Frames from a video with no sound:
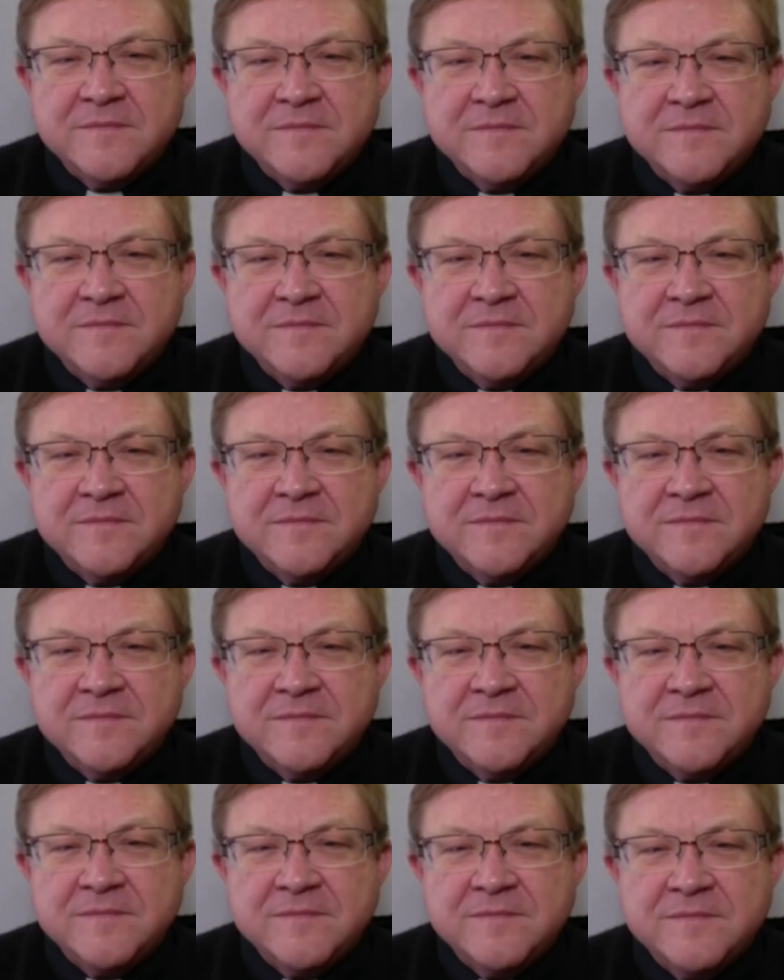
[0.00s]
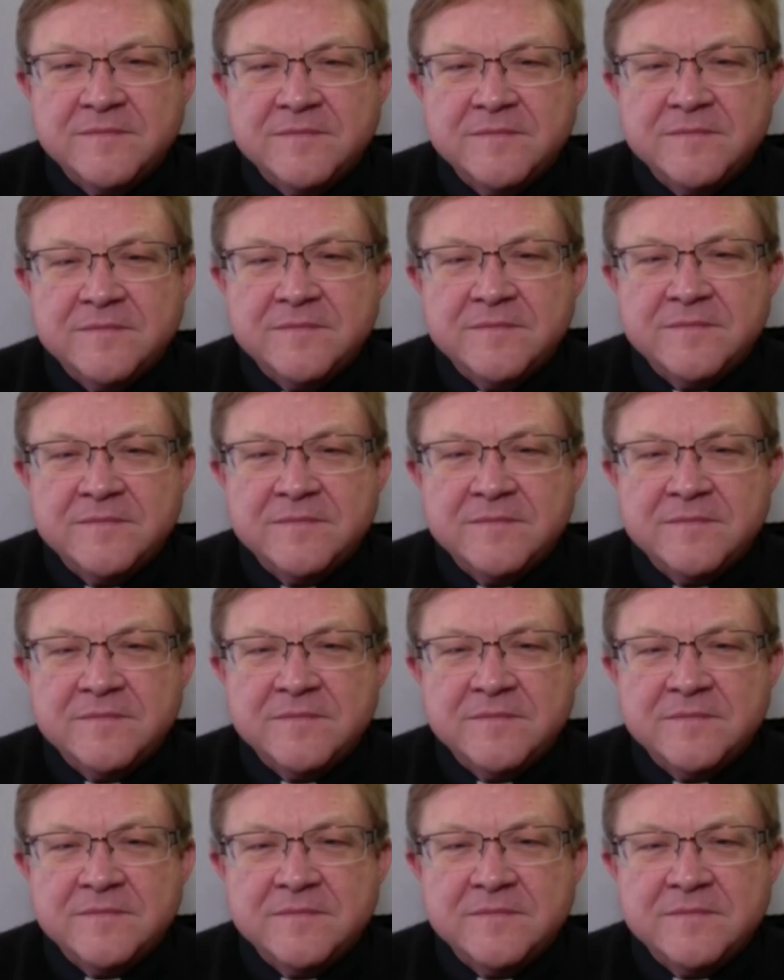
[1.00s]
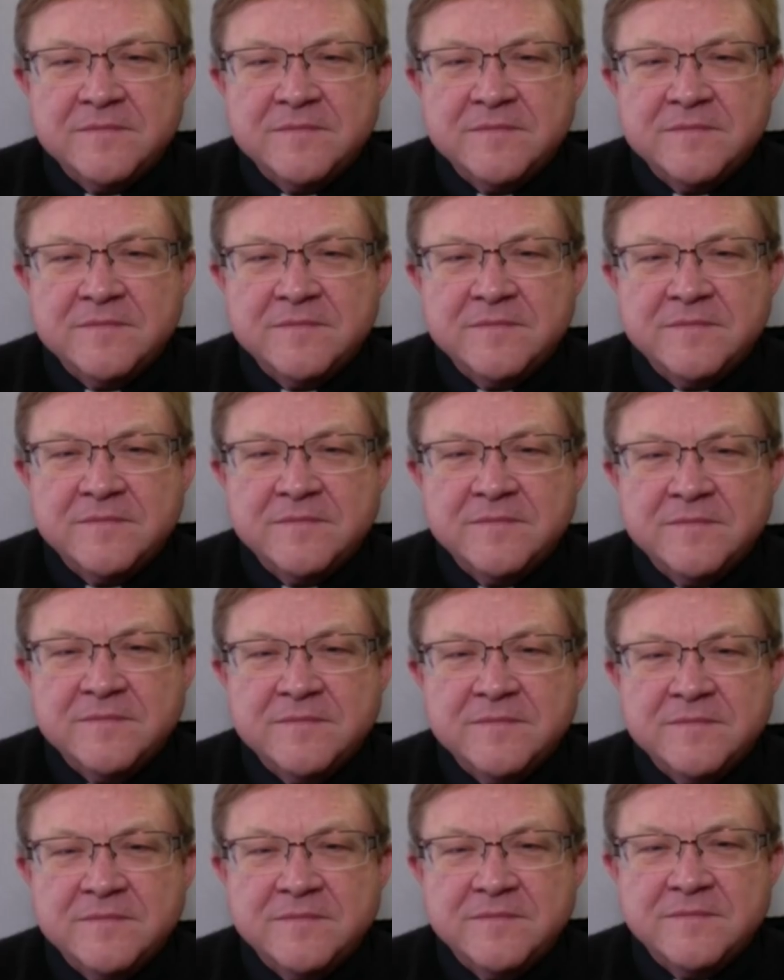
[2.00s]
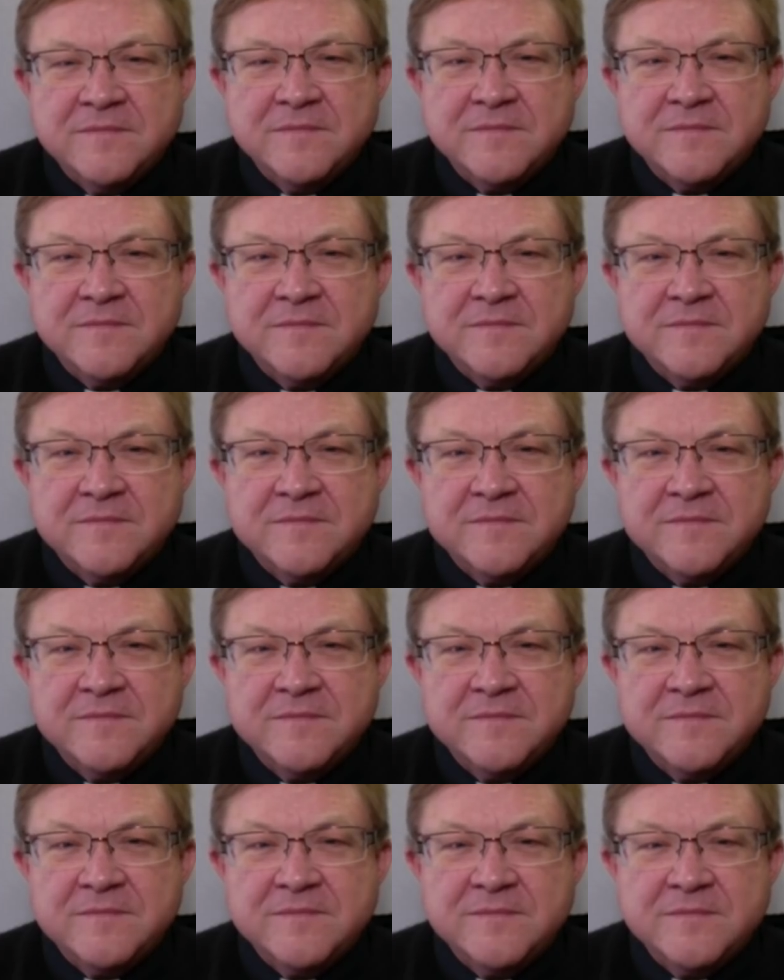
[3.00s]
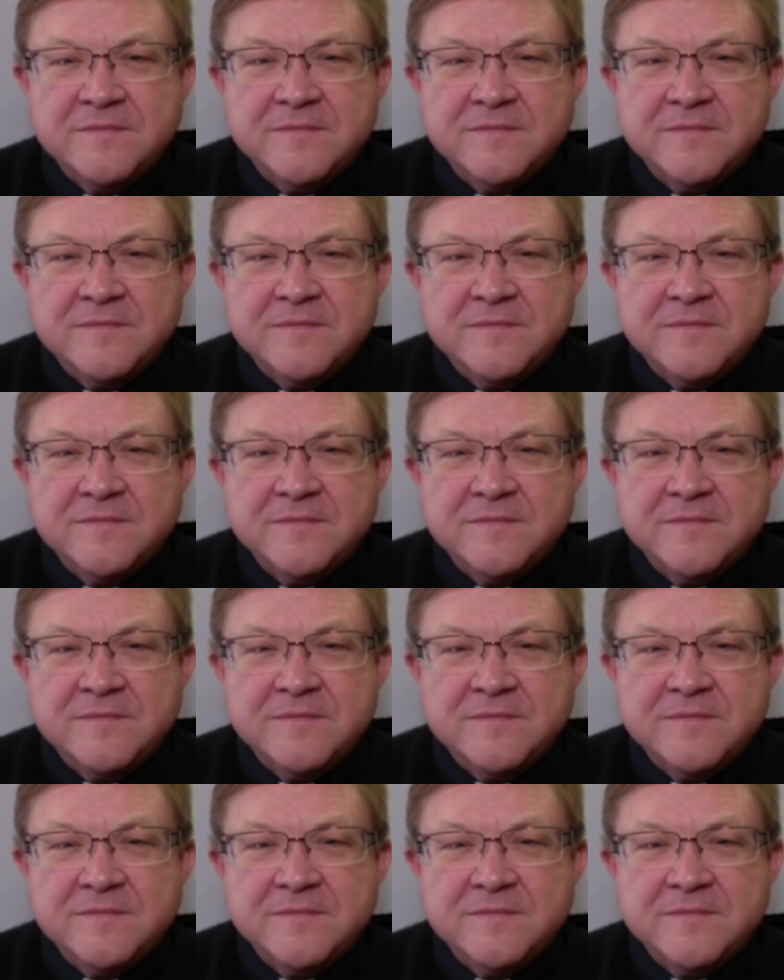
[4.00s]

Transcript: (silent)